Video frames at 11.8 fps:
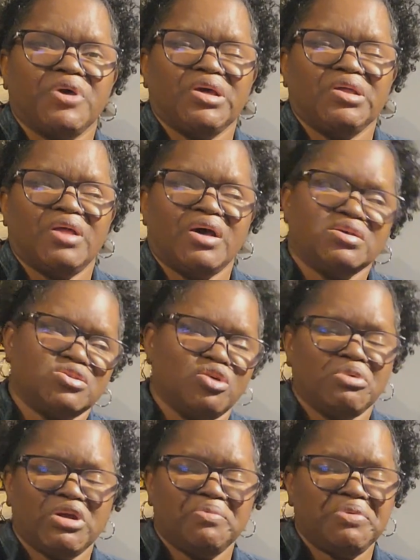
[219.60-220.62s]
like so
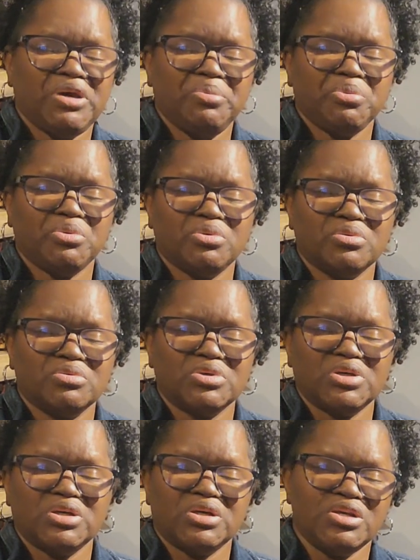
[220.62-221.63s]
many people,
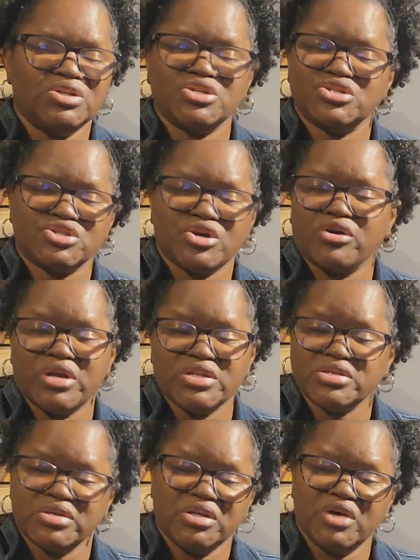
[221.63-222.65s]
he just turned
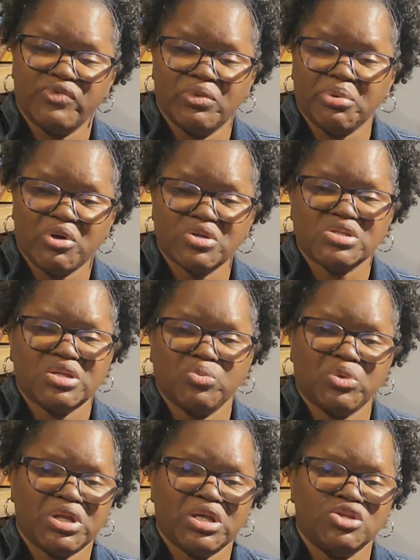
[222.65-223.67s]
into a different person
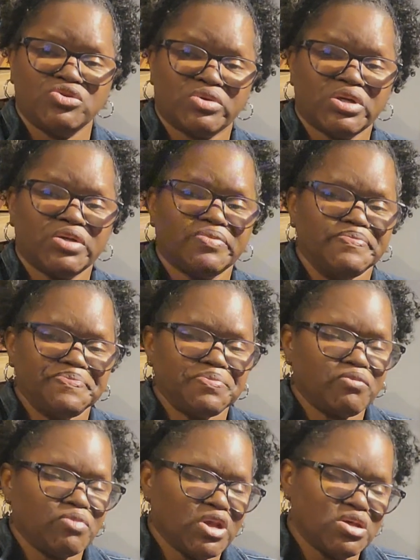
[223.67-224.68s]
when he drank.
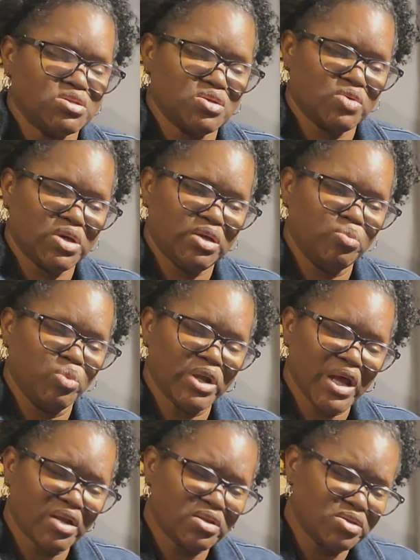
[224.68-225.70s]
And so he went
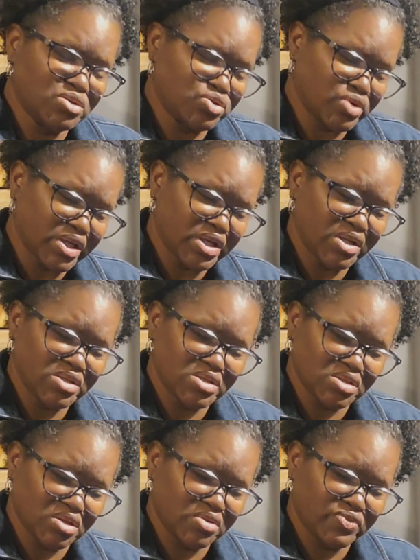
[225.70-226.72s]
out drinking and
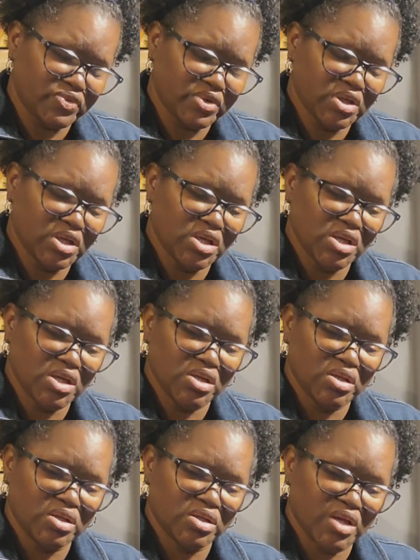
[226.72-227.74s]
stuff,
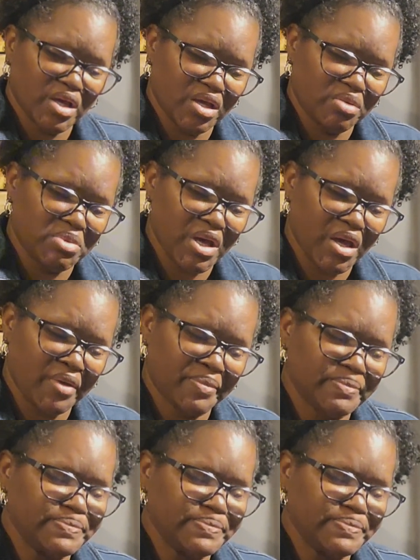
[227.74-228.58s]
came back.